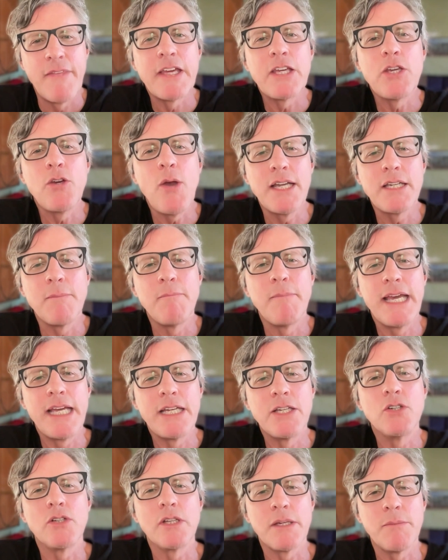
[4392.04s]
you had to
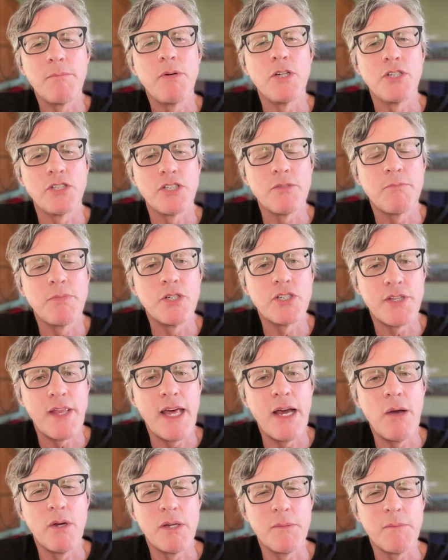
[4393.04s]
manually push
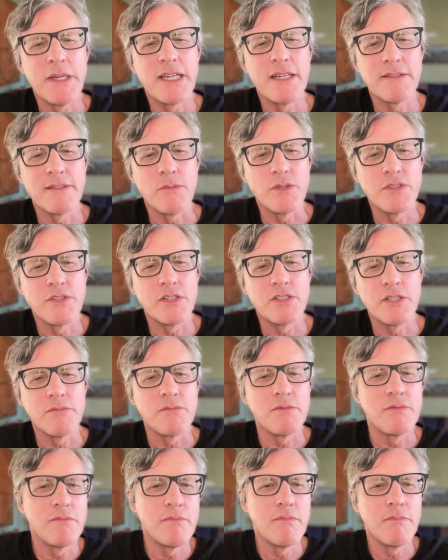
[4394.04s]
that one because it was such a
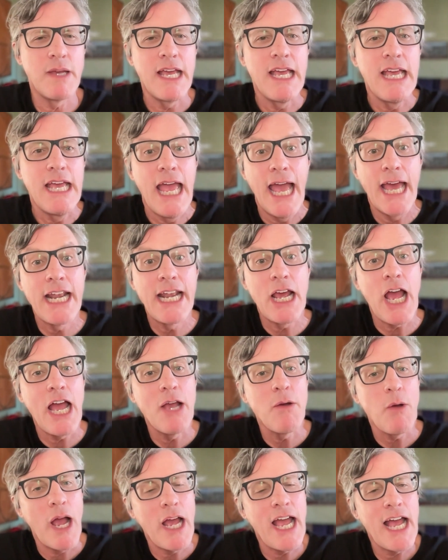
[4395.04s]
big one. And
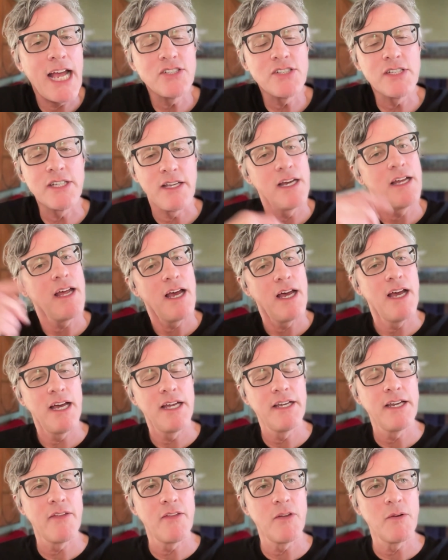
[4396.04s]
I actually,
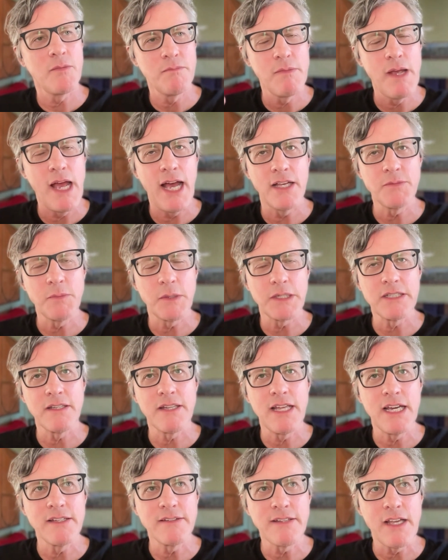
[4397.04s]
another aspect to
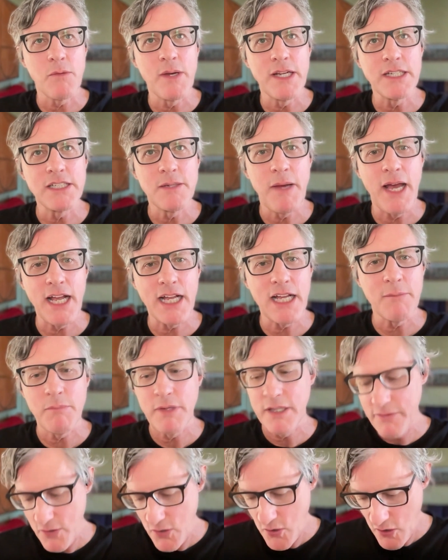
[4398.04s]
that is I went to back up
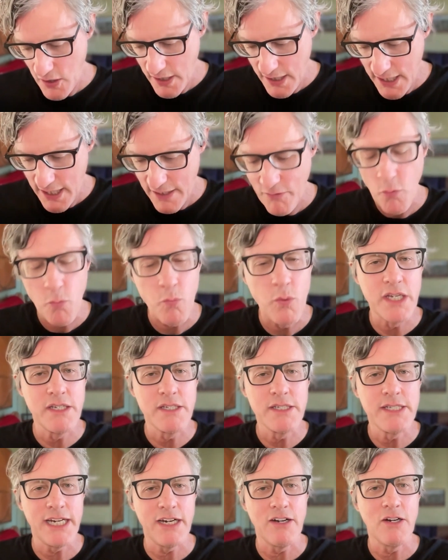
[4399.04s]
my phone, and I have a 1
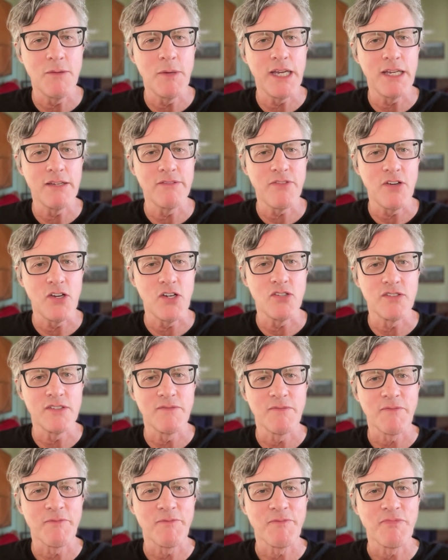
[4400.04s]
terabyte phone,
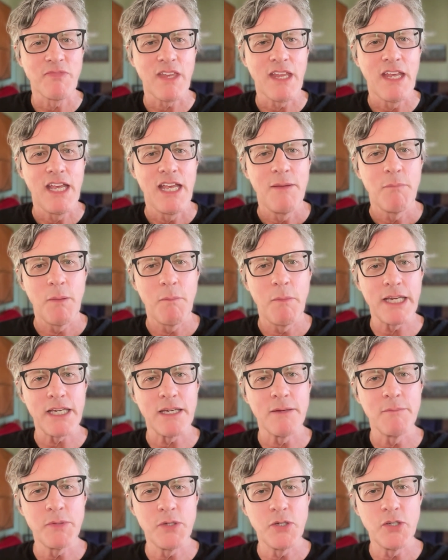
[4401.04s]
but my
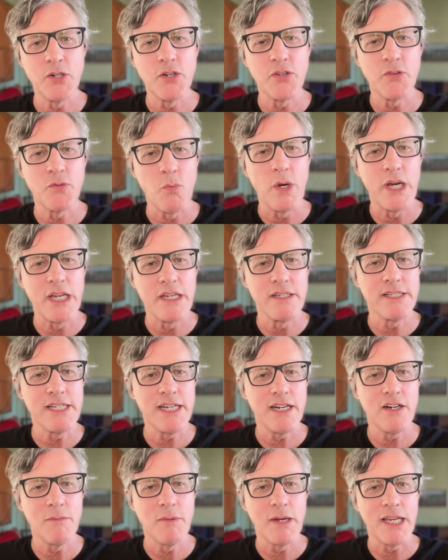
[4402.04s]
computer's 1
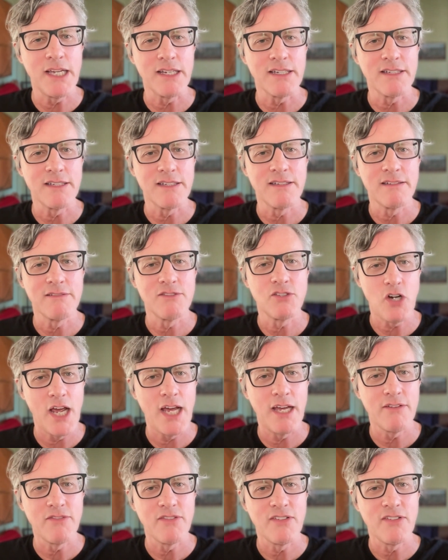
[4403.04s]
terabyte drive.